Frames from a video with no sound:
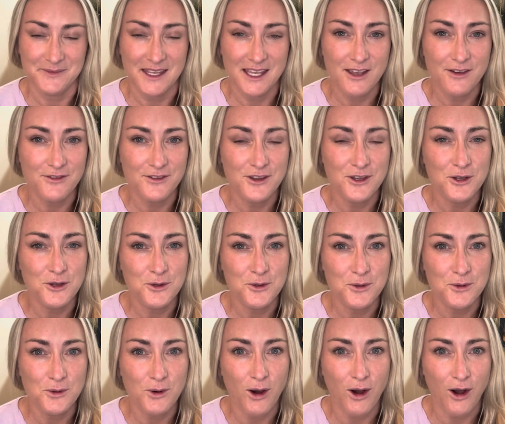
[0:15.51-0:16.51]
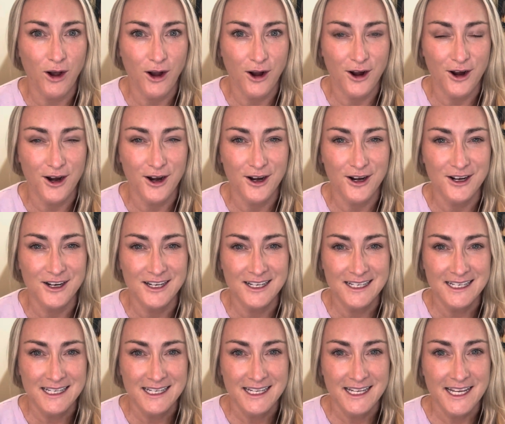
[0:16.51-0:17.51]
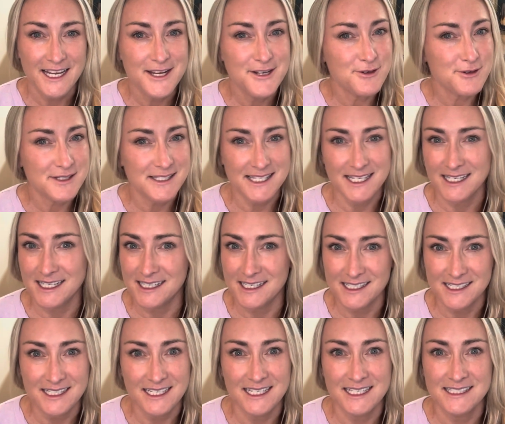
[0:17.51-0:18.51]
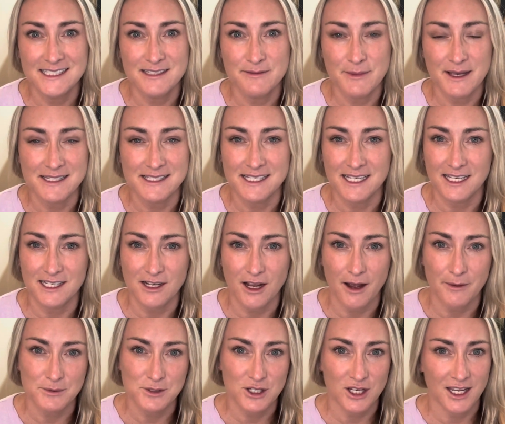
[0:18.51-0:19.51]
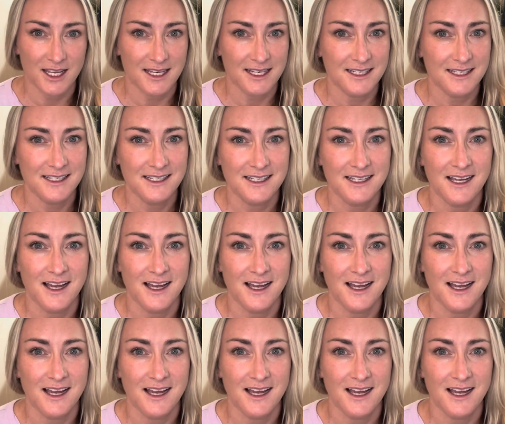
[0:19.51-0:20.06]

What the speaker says: If you are interested in domestic adoption,